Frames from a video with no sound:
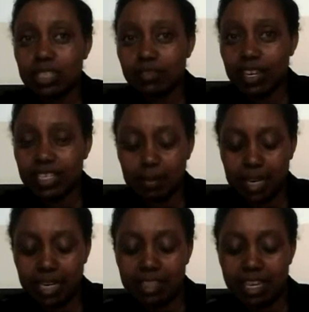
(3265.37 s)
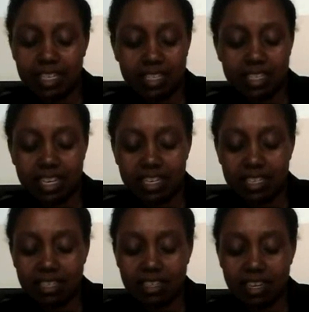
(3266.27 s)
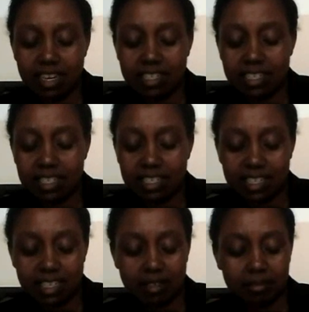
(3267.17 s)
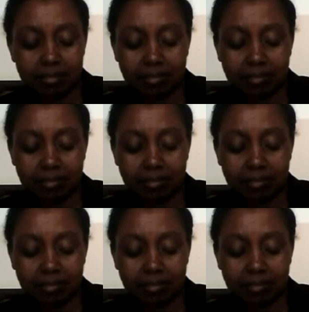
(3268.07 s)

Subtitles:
whatever is happening in the ICT sector.